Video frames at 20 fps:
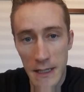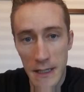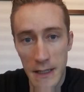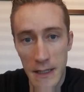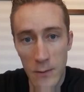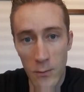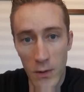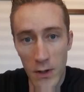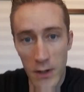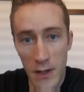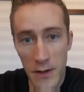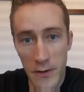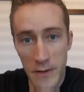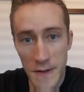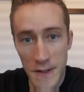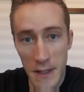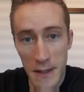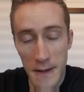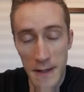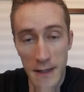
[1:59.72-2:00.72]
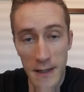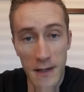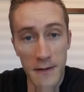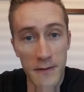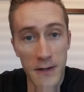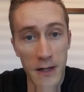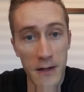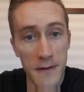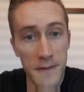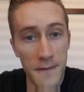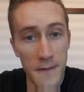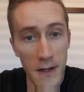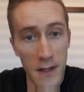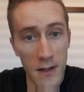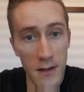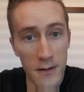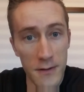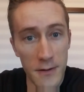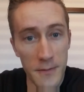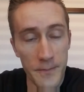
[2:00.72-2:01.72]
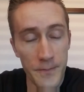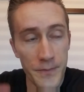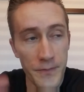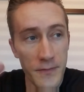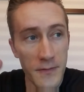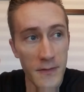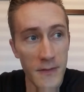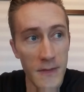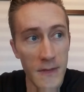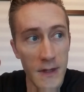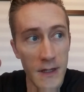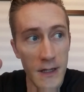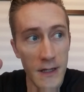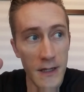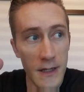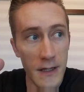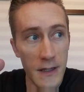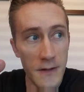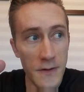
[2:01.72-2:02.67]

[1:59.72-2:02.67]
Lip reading: where others I think have kind of failed in